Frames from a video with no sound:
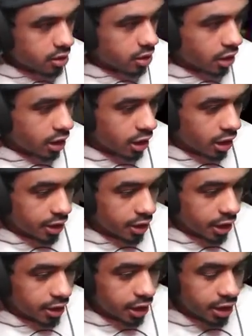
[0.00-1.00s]
Uh, I,
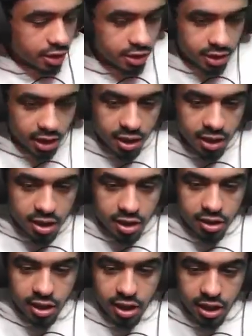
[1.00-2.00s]
I, I need the,
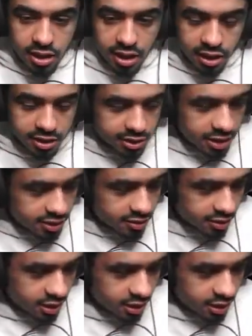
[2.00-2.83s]
that LR accessory.